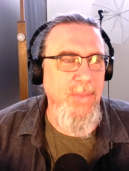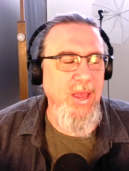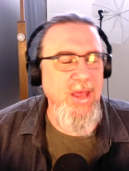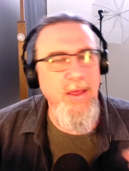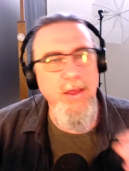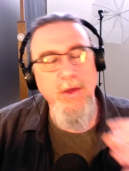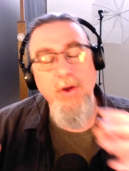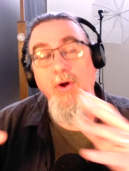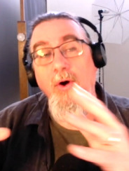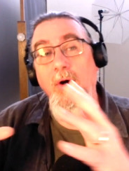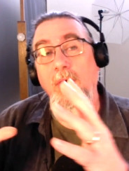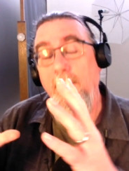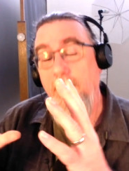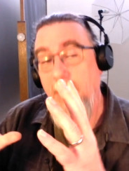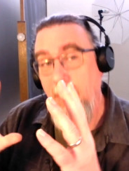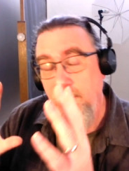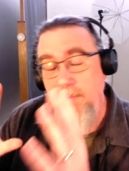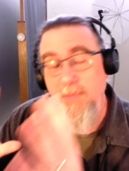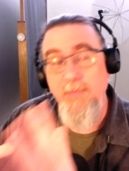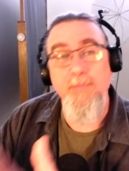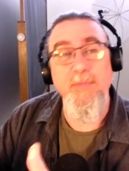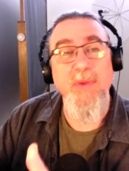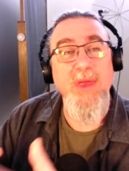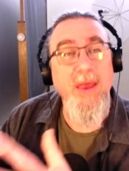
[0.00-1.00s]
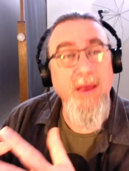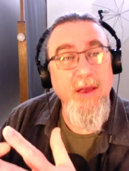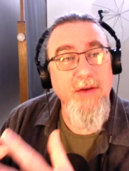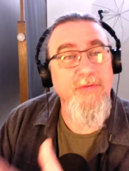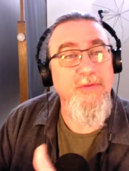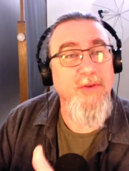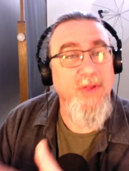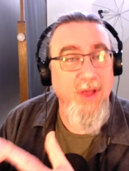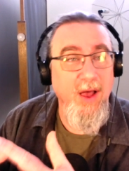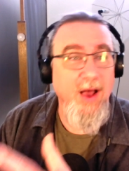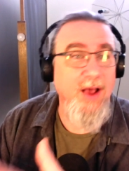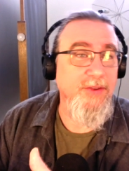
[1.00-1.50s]
you know, being a
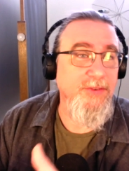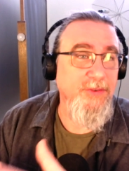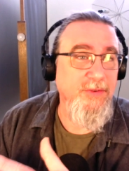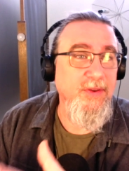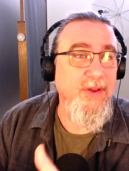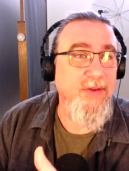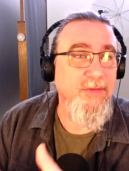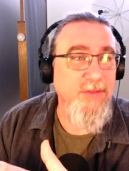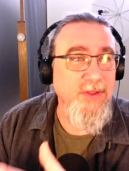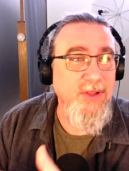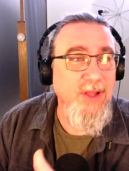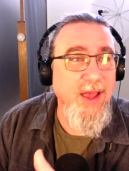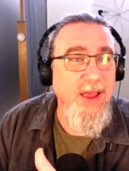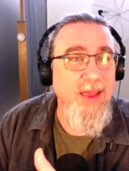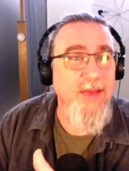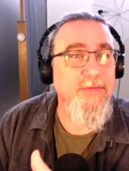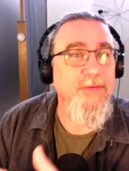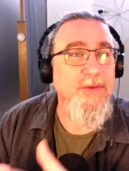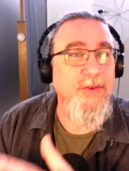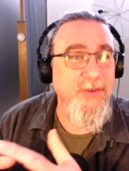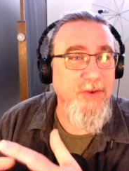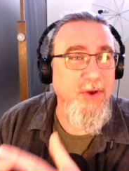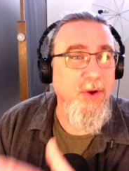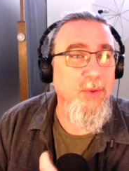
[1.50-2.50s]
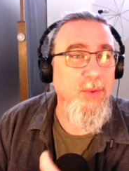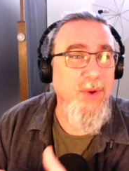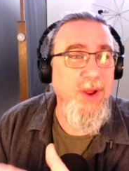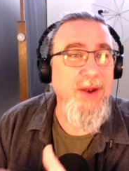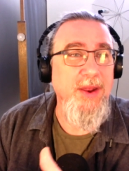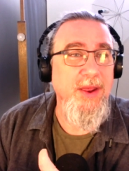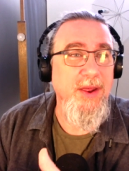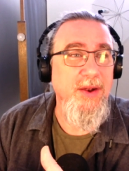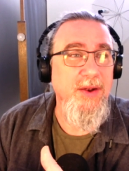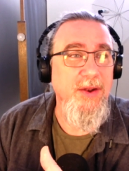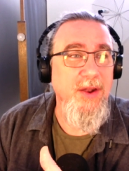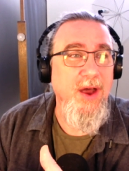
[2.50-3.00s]
philosophy of life is
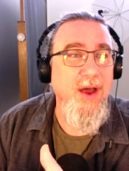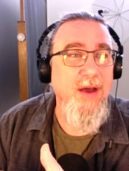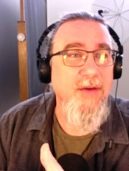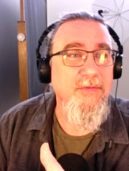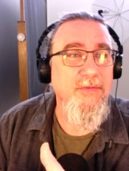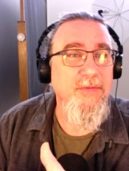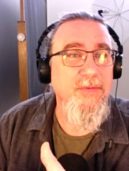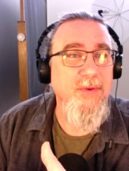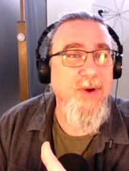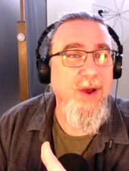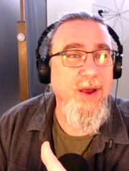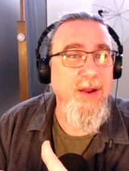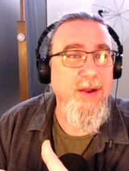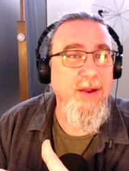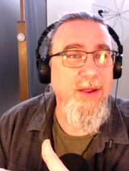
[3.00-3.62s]
already enough, right?